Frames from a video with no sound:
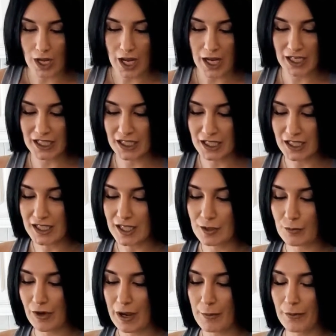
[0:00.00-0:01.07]
onion
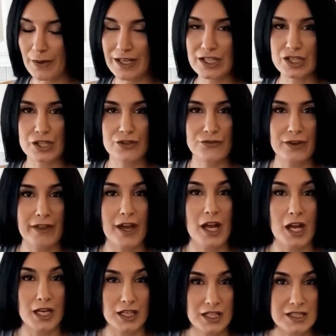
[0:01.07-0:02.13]
in preparation for that
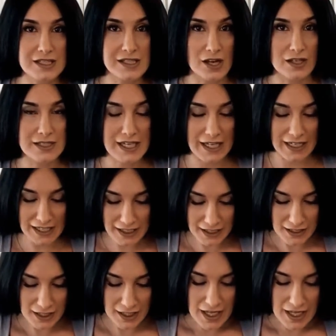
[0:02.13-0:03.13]
onion saute.